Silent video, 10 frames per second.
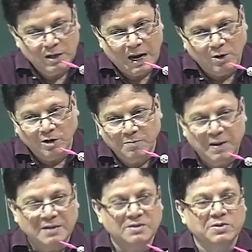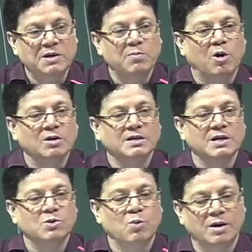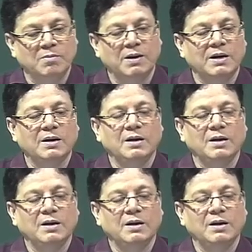cannot place 3 bonds into one plane.